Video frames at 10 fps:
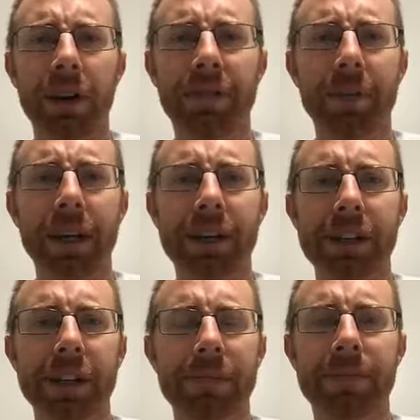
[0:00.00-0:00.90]

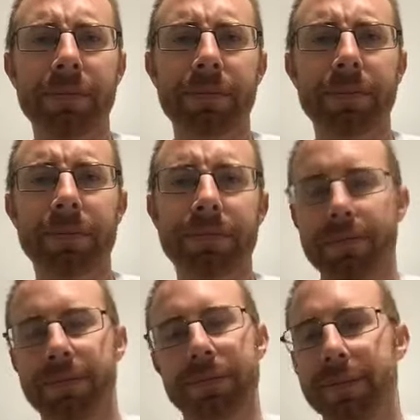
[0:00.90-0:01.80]
information.
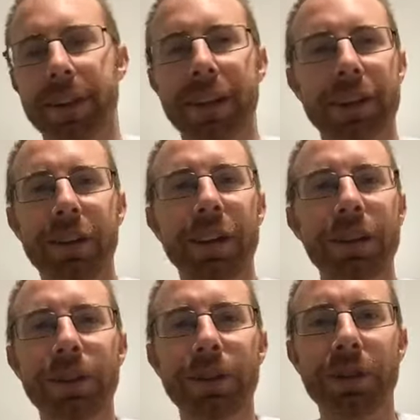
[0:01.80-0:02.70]
You
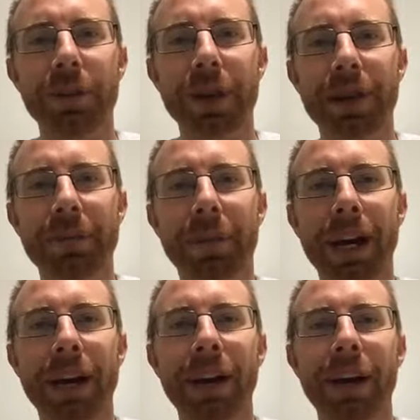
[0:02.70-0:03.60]
can YouTube it.
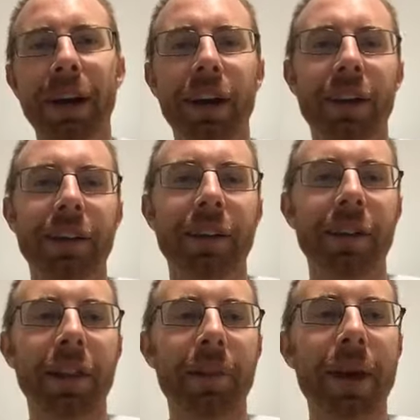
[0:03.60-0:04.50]
But
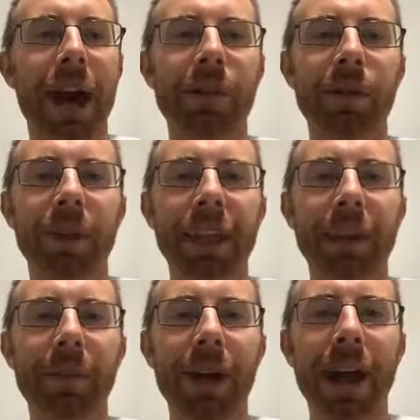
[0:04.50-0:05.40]
the powerful thing
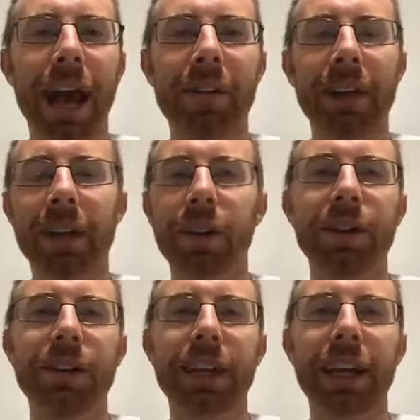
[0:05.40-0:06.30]
about having
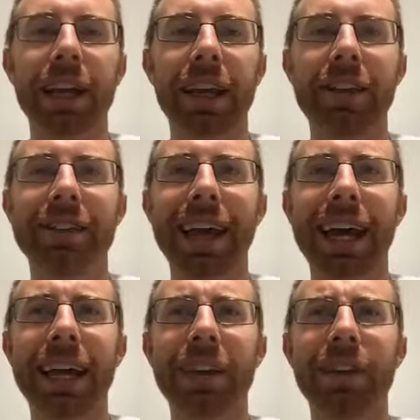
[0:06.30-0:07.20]
coaching is
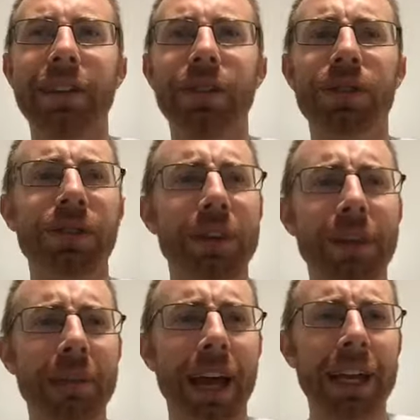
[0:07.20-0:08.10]
that you
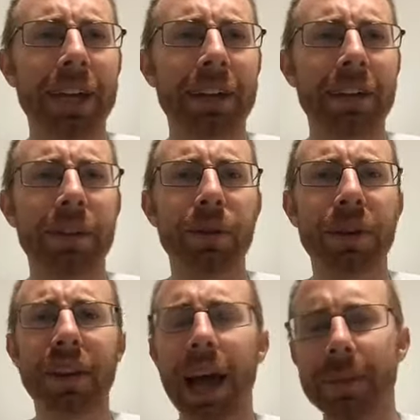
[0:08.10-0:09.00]
streamline it. You
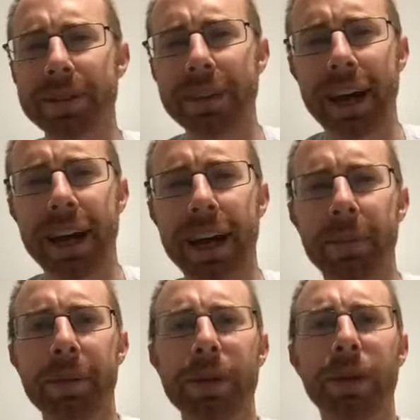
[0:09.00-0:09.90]
collapse
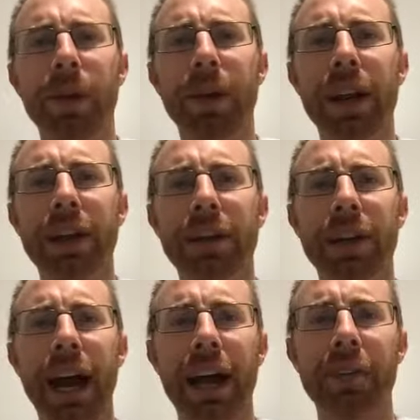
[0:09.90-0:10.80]
time. You're
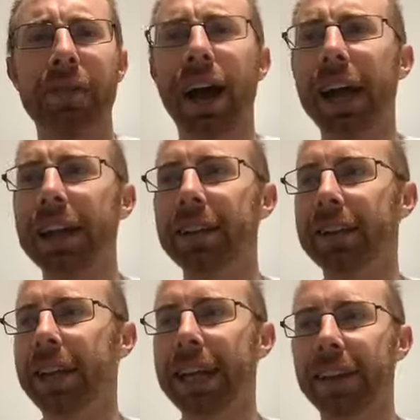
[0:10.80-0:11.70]
not finding
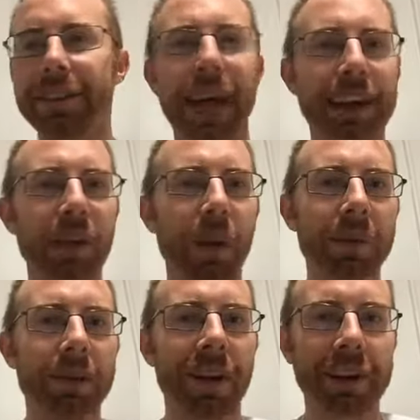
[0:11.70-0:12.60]
like exactly what
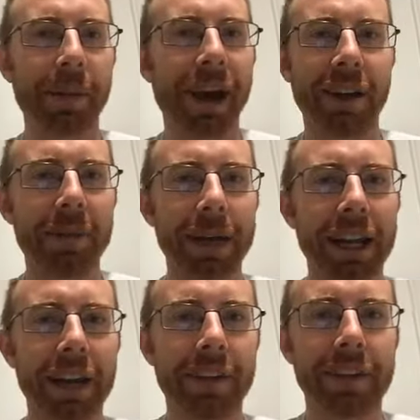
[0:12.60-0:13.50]
we talked about in the
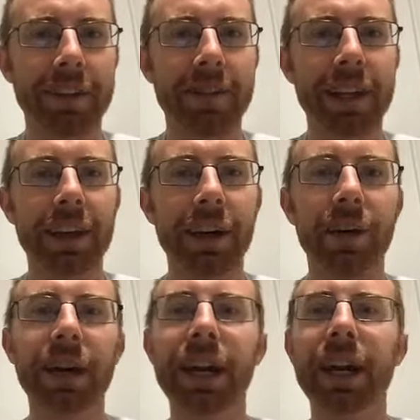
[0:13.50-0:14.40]
beginning of this
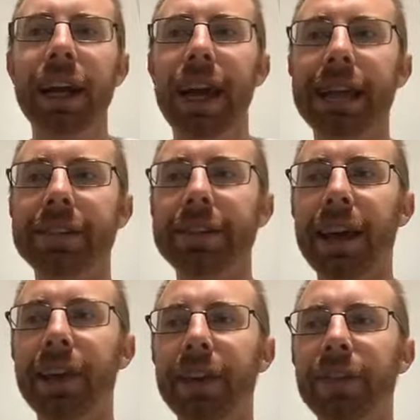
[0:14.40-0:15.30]
video.
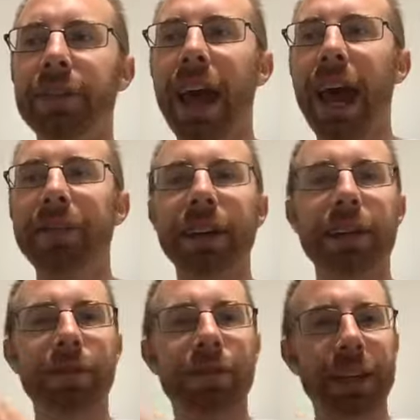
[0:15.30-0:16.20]
Instead of having
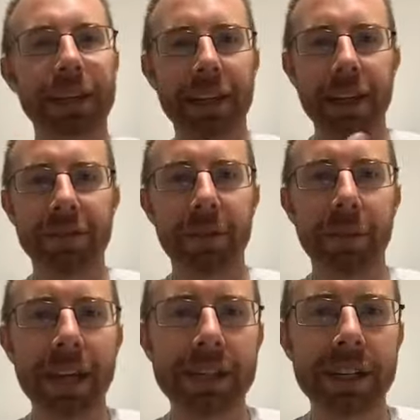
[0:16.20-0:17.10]
conflicting
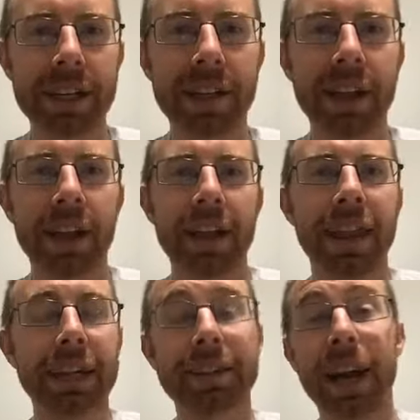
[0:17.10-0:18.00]
information
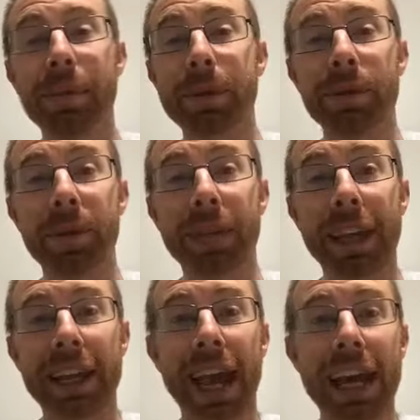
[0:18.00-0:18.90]
that stops you from
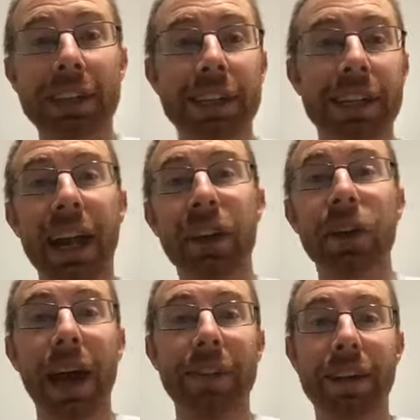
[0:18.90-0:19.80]
taking action, now you
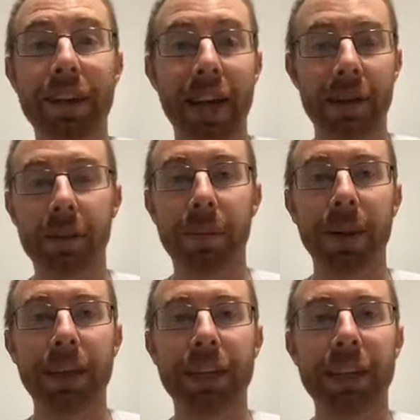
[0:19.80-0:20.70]
have the
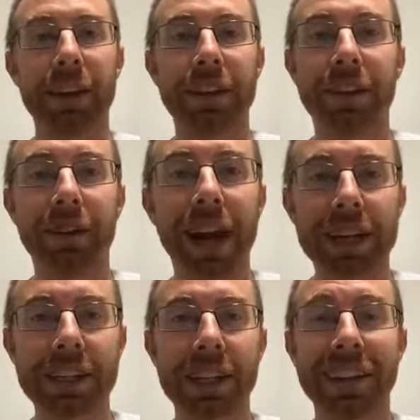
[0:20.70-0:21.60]
accountability and the
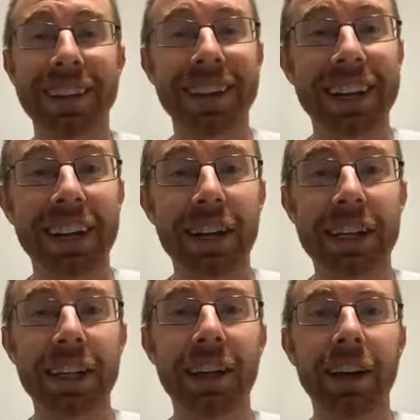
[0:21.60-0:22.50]
direction and the
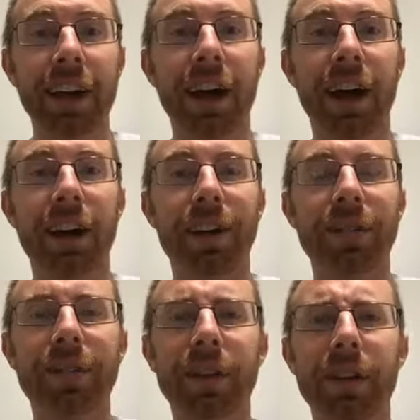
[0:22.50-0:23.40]
clarity of